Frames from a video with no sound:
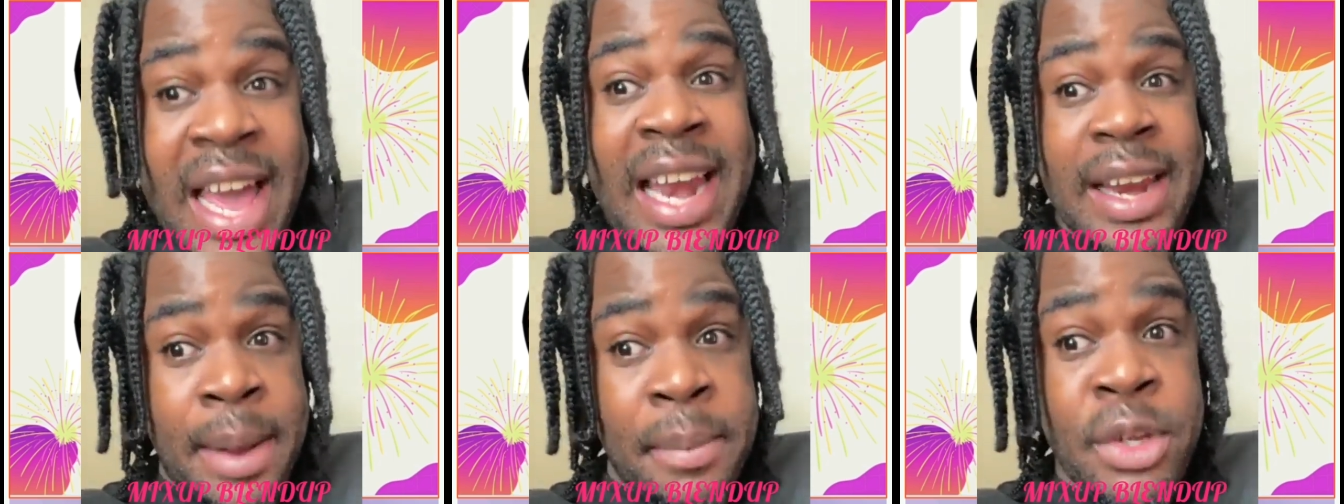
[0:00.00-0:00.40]

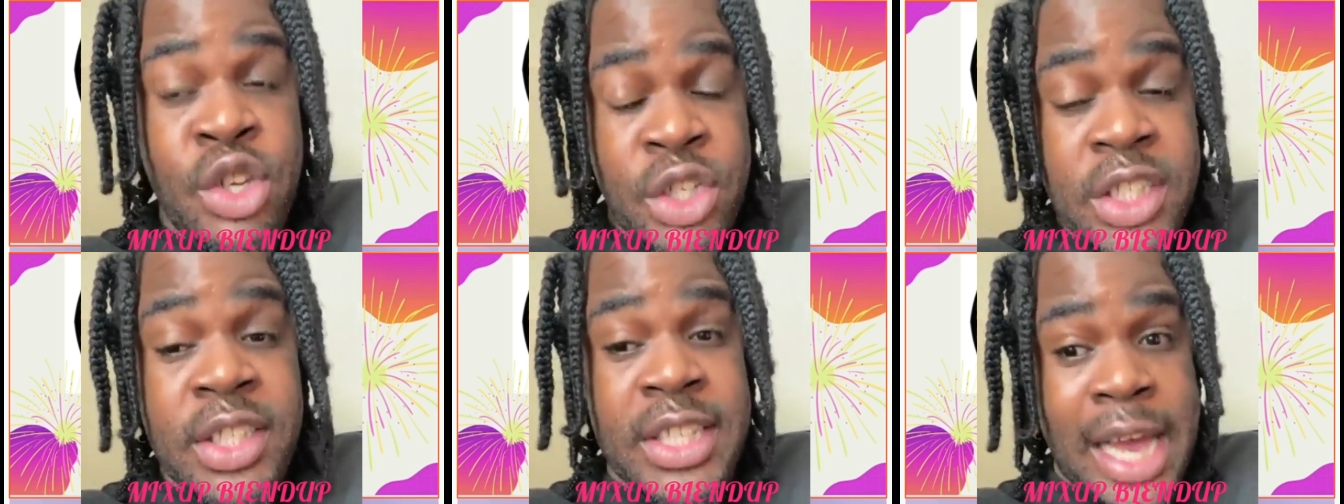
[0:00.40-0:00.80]
I'm gonna
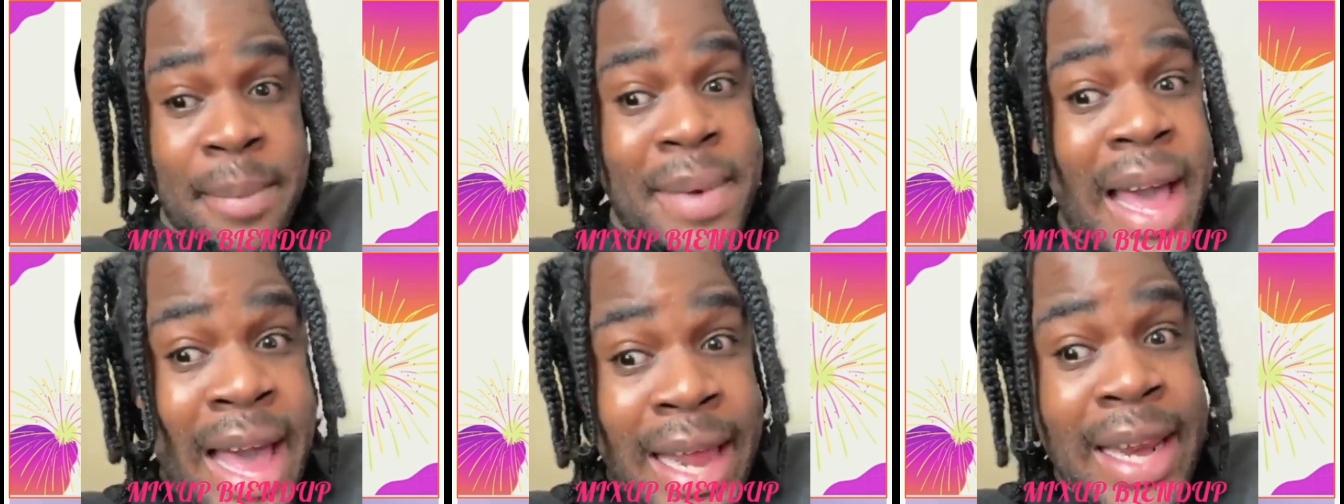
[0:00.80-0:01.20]
use the
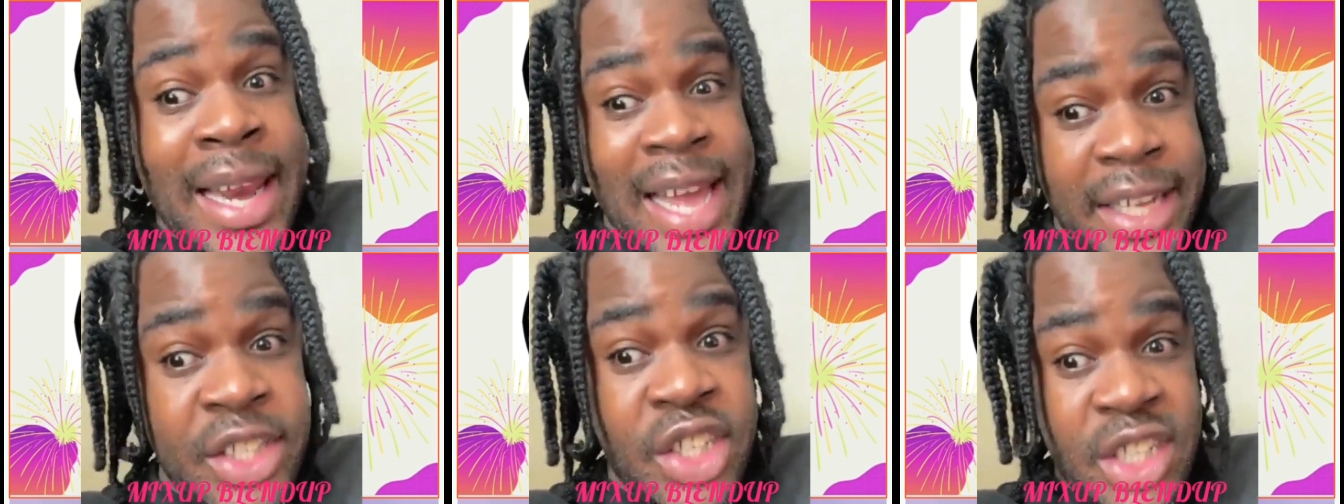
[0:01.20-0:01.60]
term
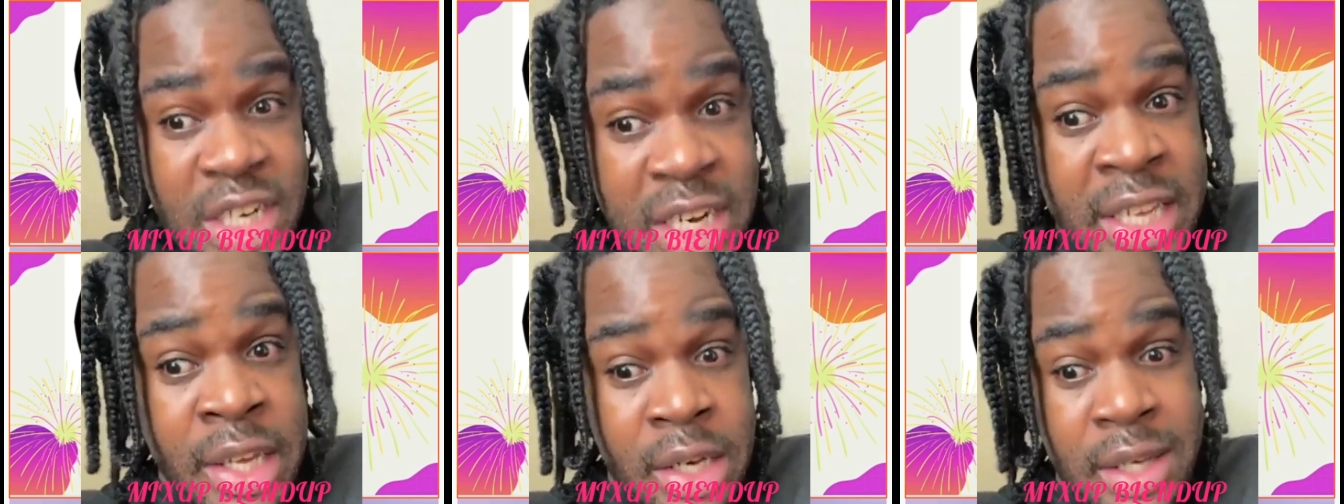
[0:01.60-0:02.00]

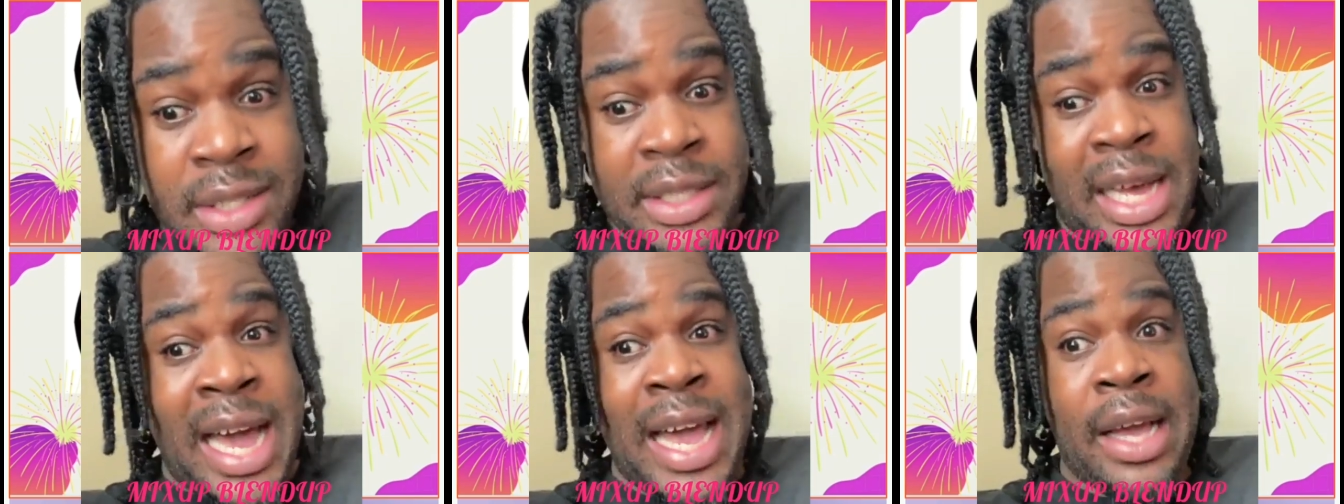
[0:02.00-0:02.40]
allegedly
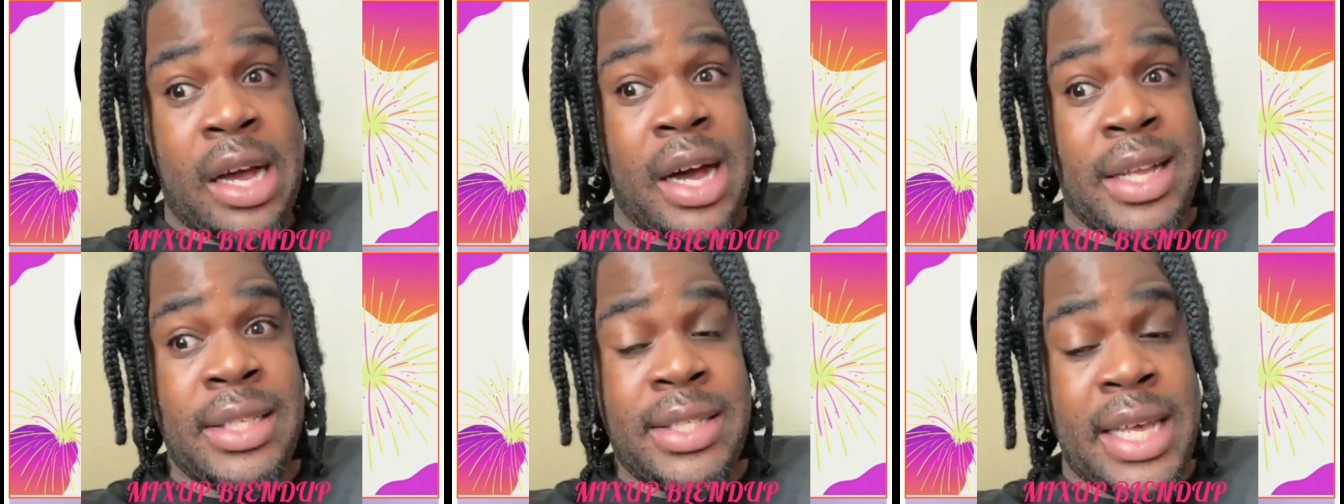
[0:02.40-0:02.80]
because I
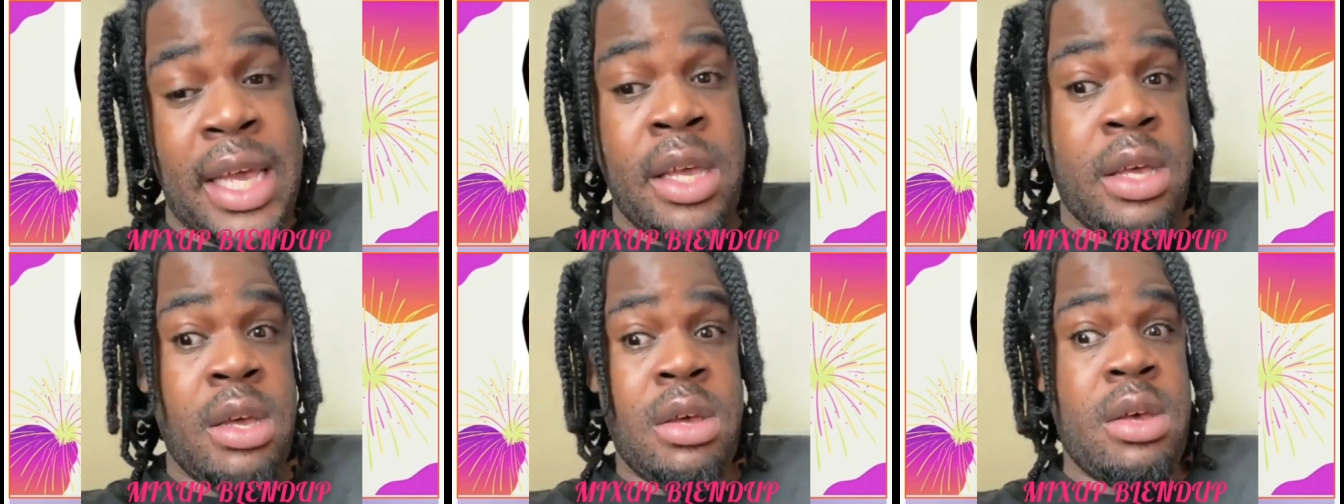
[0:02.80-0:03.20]
can't
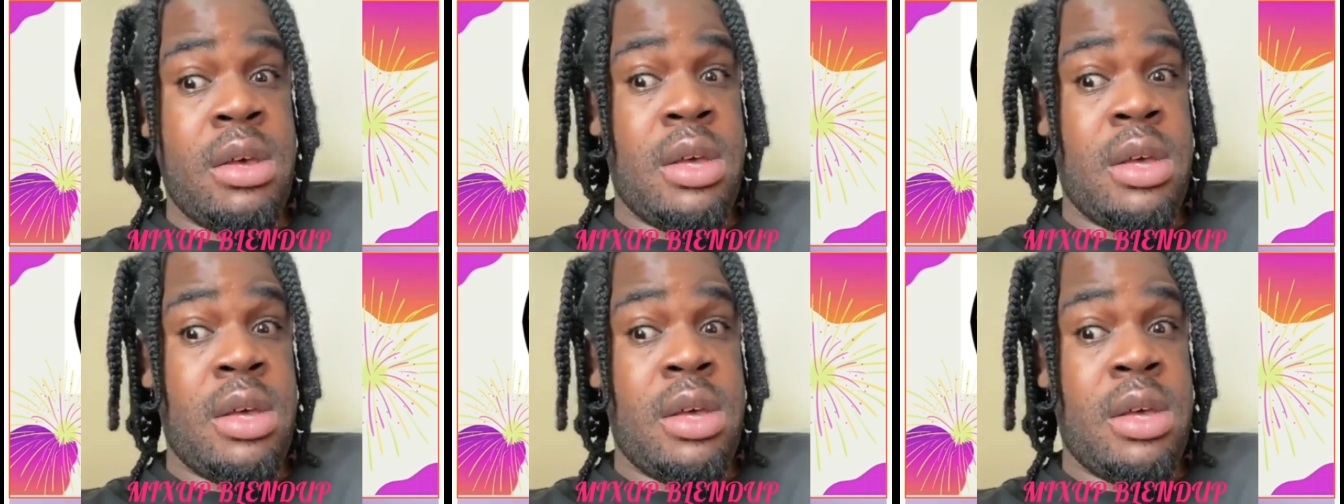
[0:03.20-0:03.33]
say